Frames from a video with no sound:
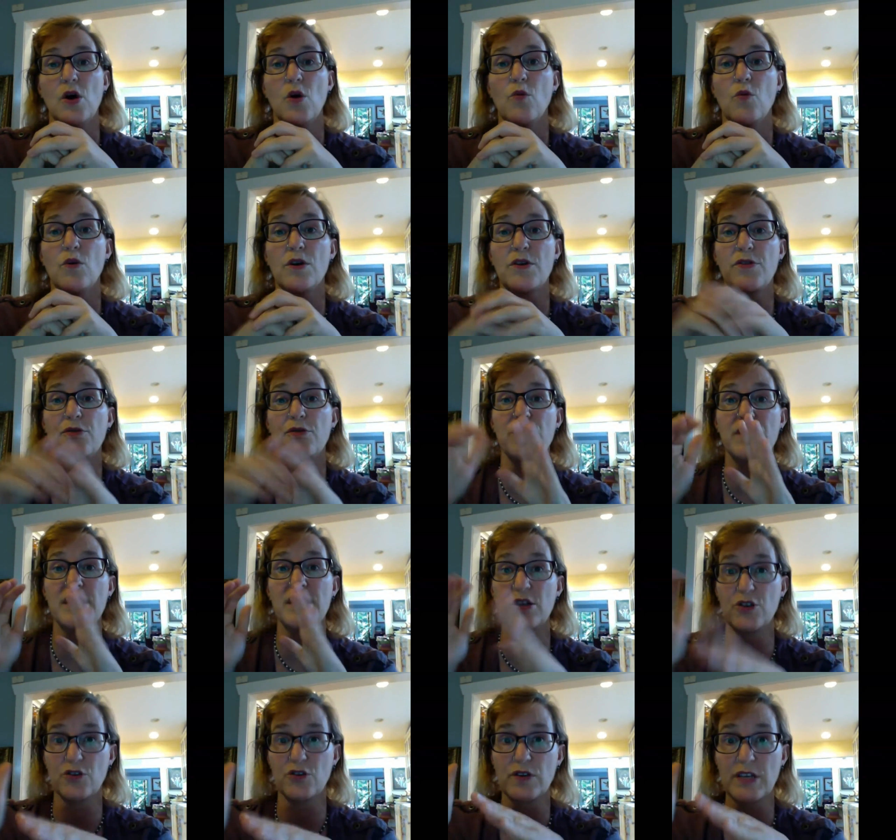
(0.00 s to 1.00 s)
Work through the
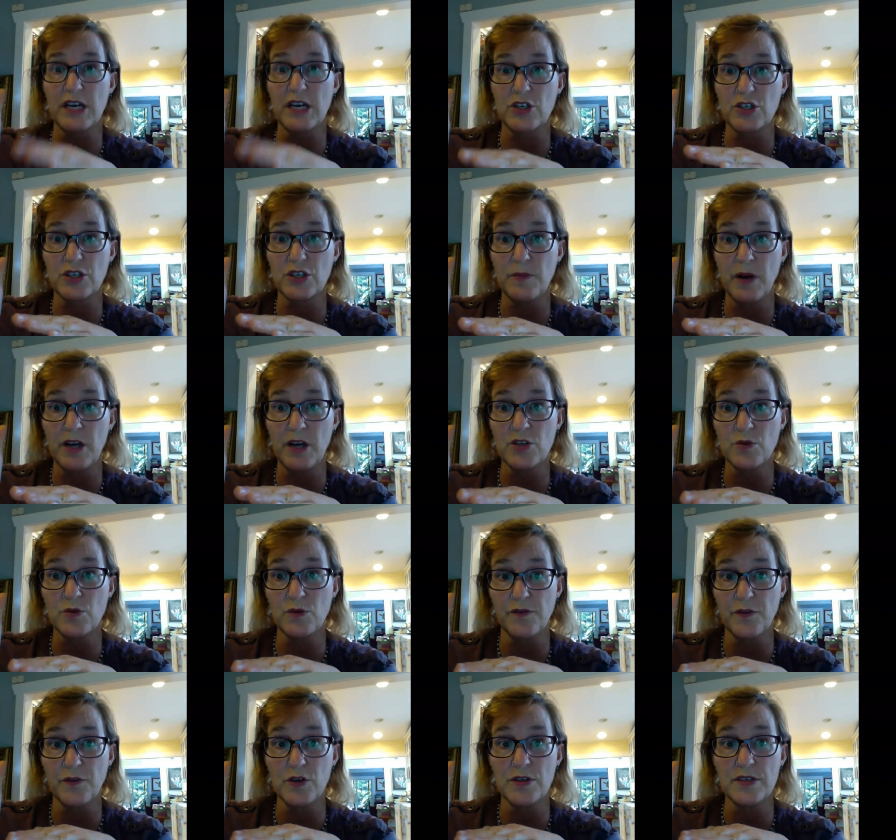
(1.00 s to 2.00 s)
introduction module
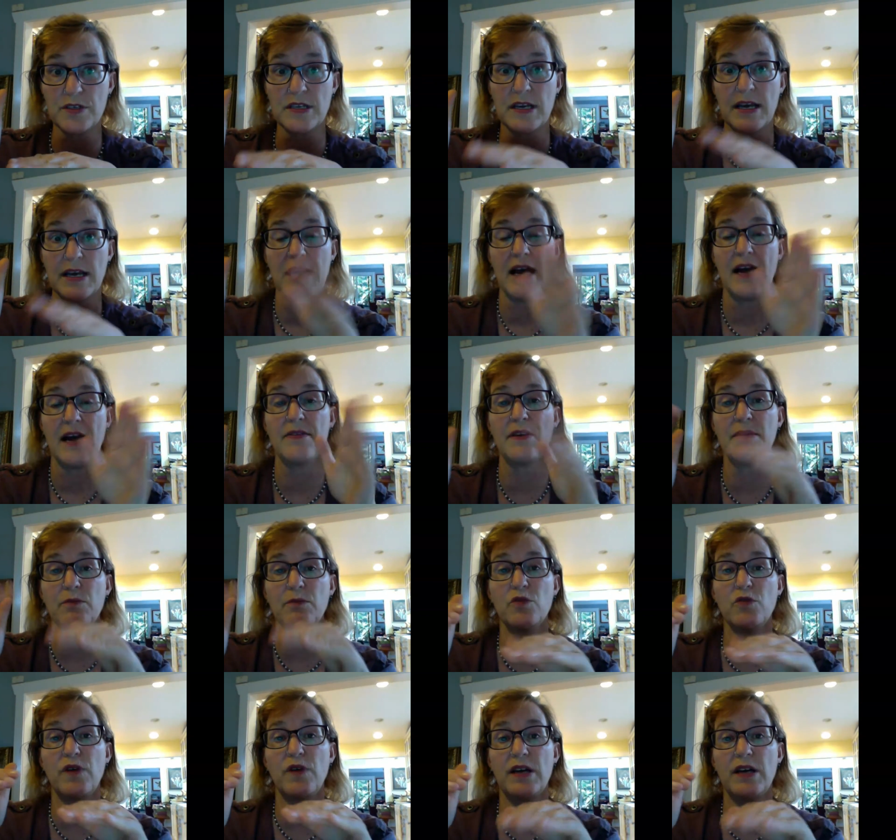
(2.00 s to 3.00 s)
first, and then
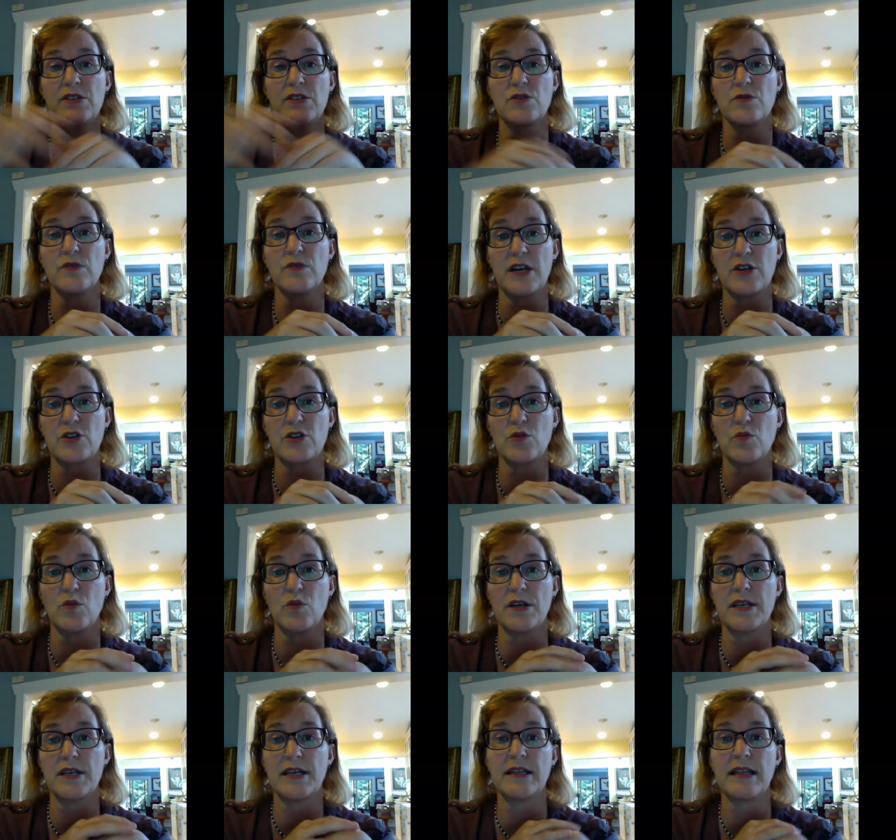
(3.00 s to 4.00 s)
move on to Lecture
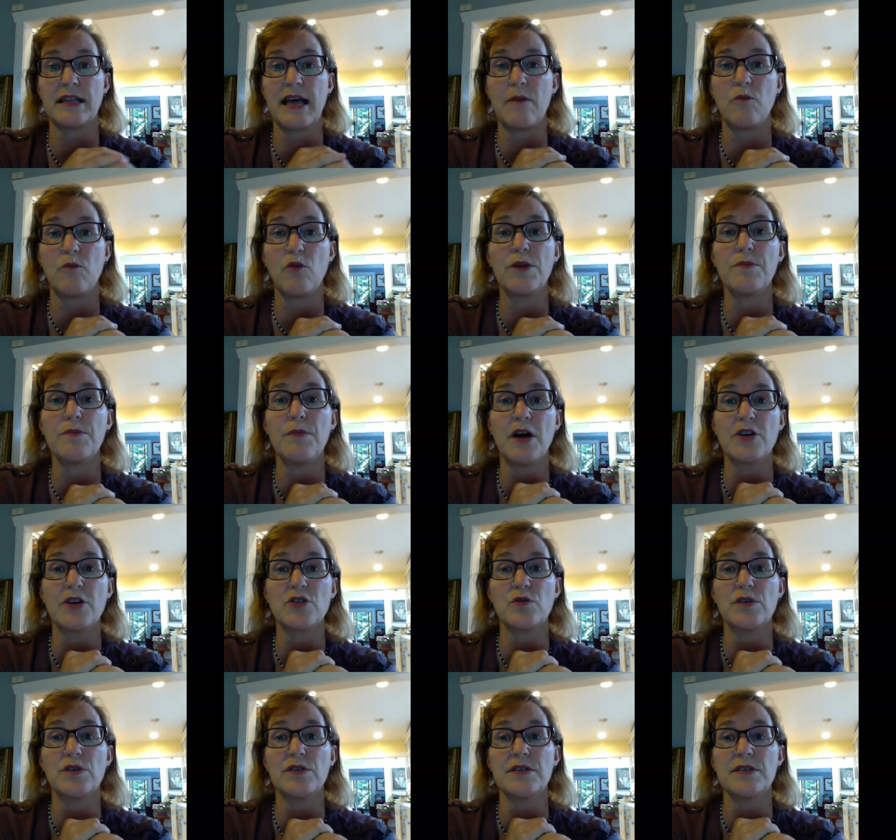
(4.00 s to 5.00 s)
1 and Lab 1
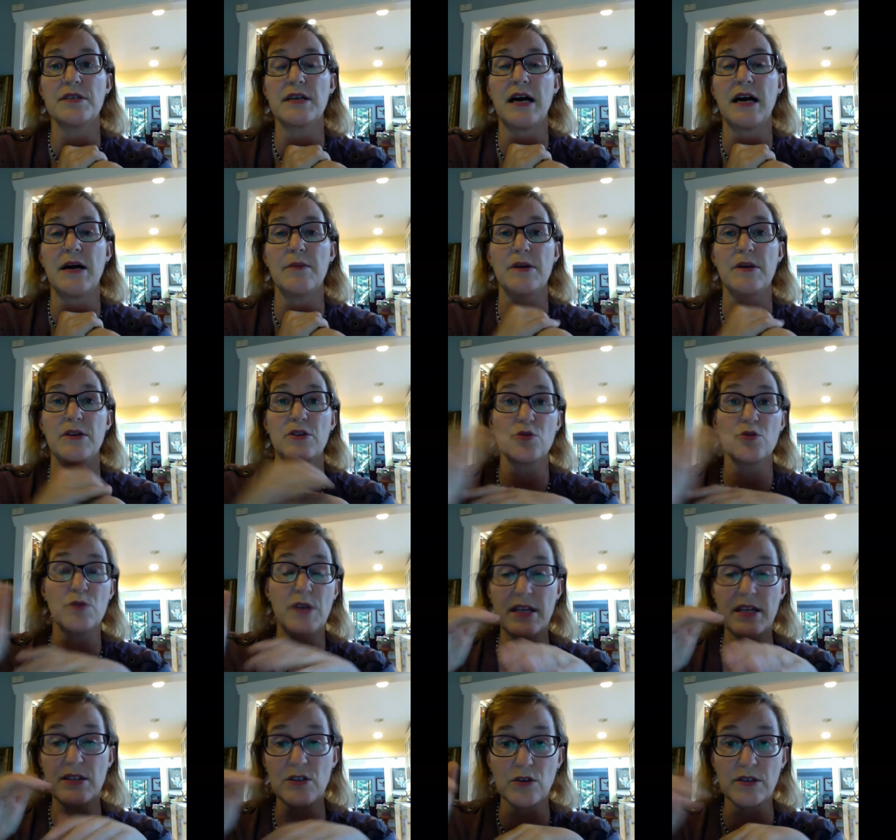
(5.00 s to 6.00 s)
modules. And due
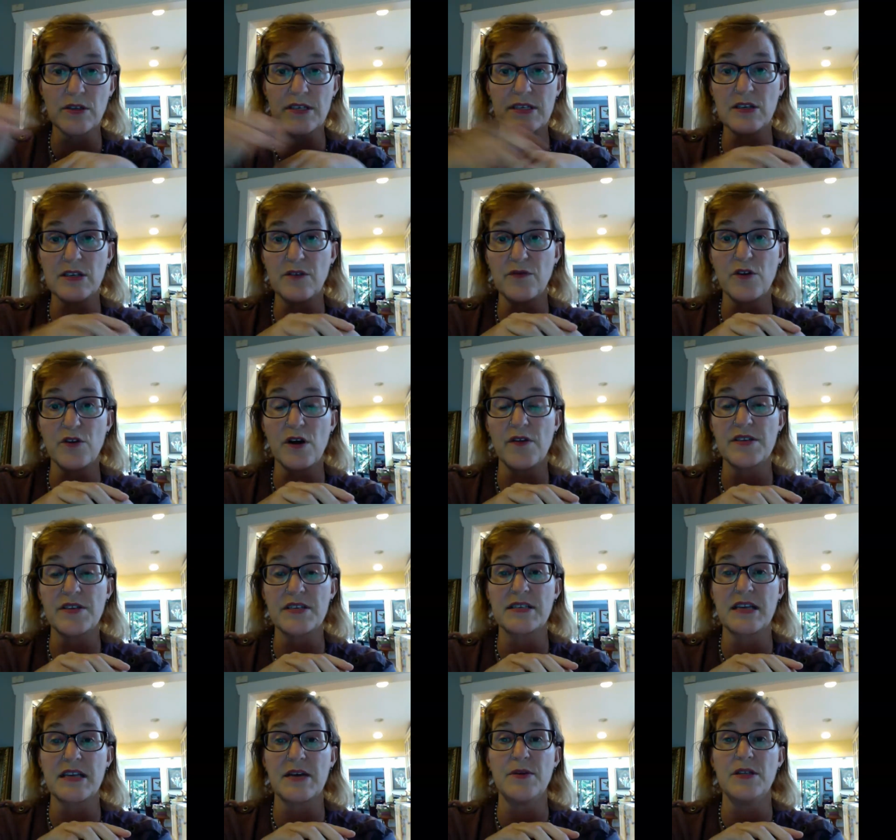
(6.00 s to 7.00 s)
dates are listed for all the
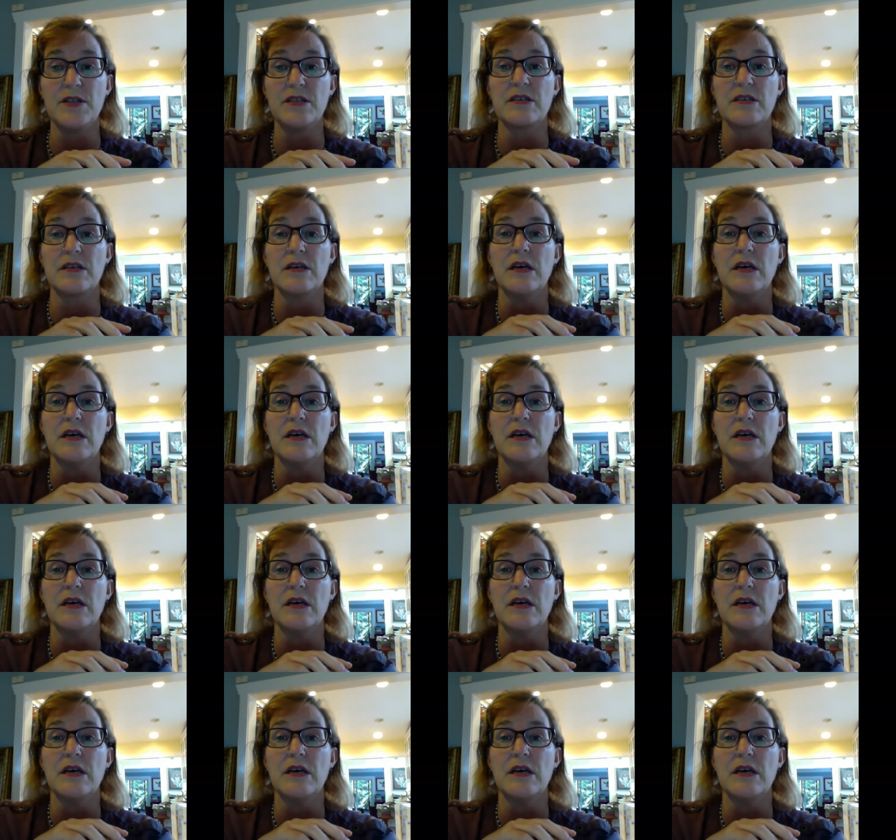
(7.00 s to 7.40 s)
assignments.